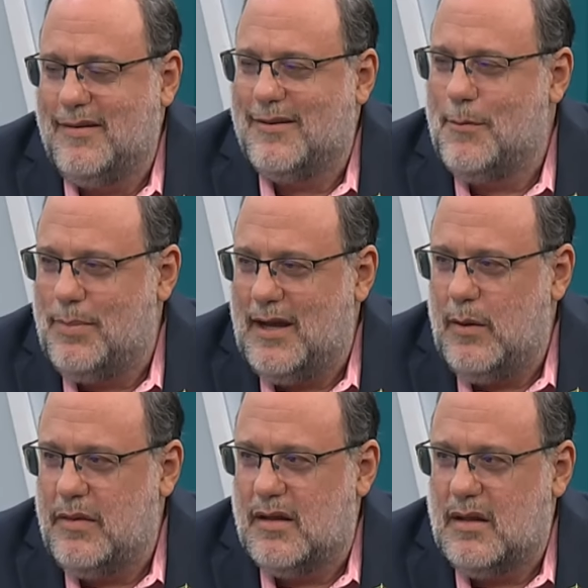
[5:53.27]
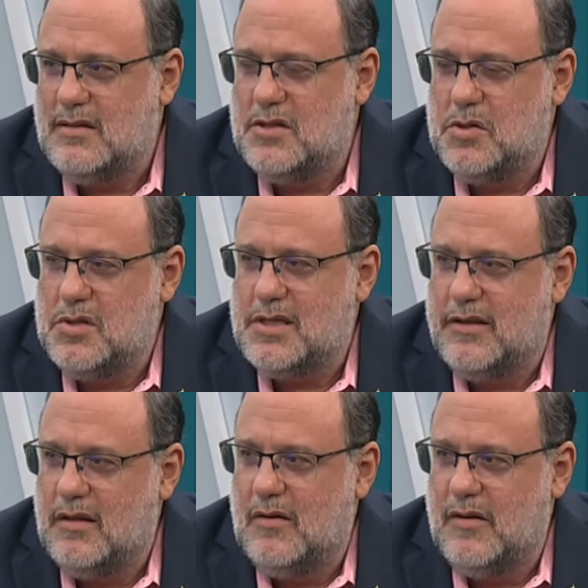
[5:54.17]
to comply with the Constitution
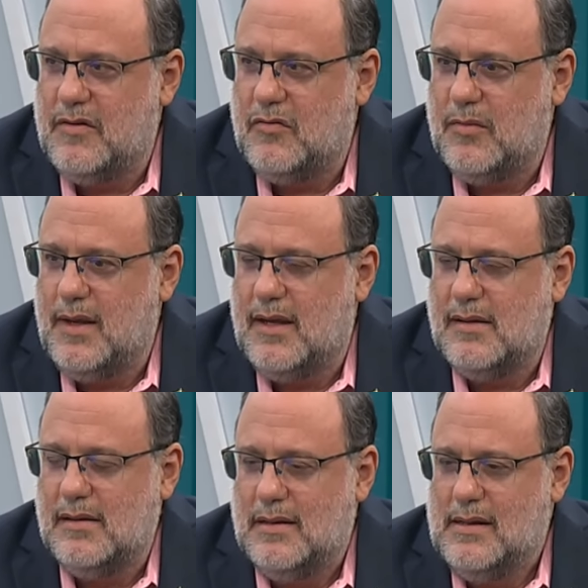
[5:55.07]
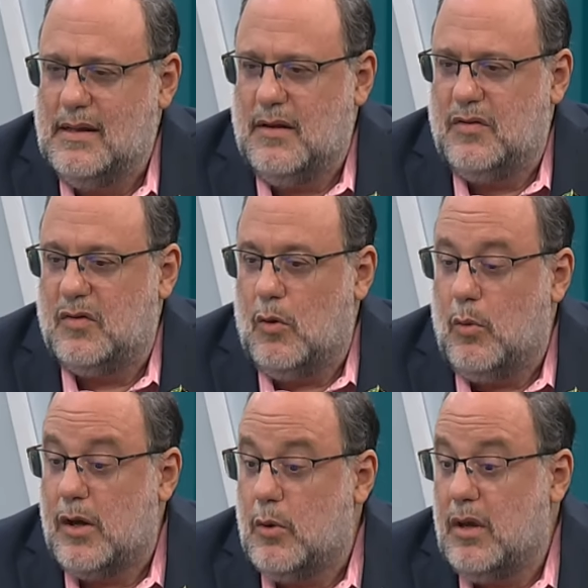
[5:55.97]
and the laws of Jamaica. So
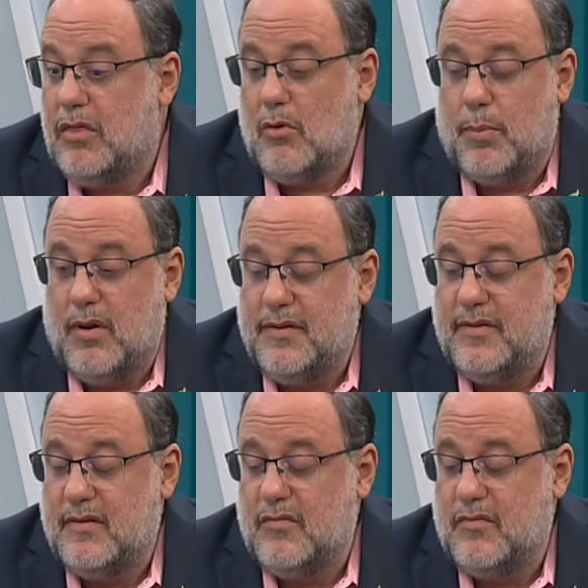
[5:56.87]
we're going through a process of